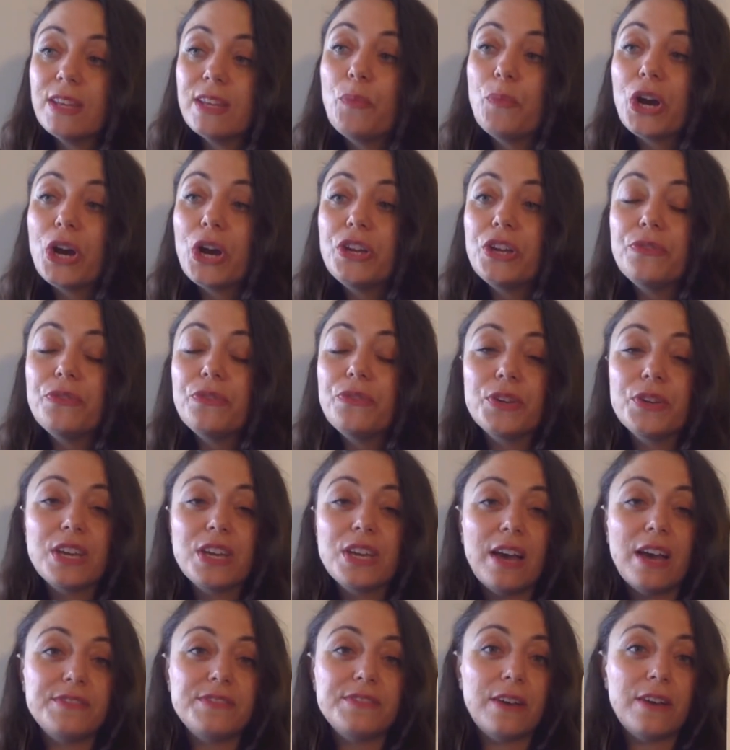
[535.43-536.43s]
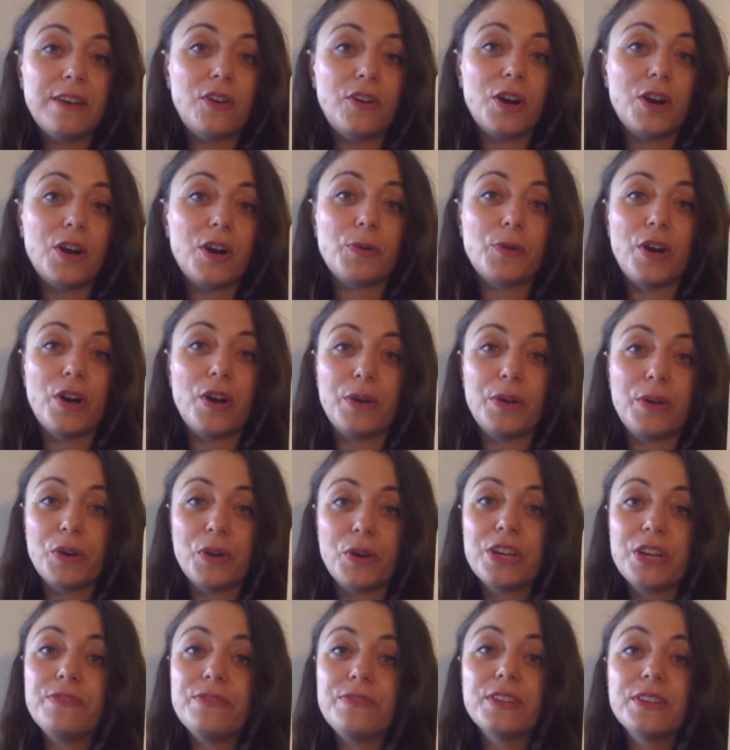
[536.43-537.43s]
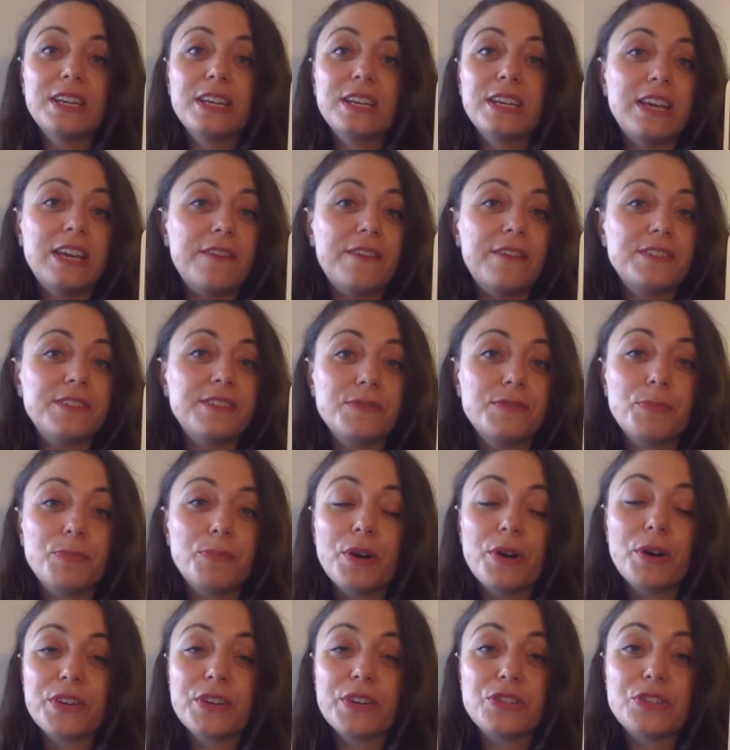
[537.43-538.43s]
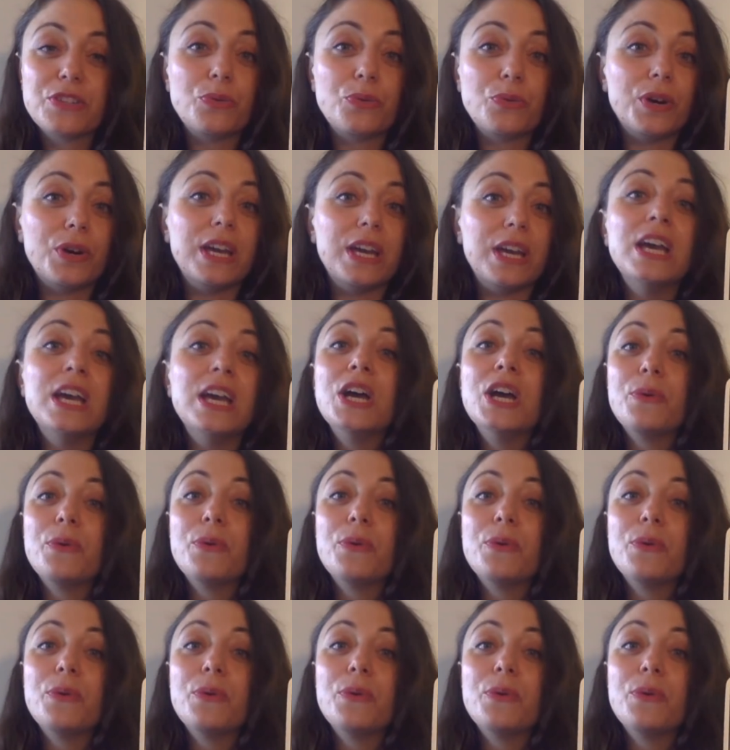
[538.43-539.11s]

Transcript: Where you feel you have to have armor on, where you feel like you have to have the perfect story,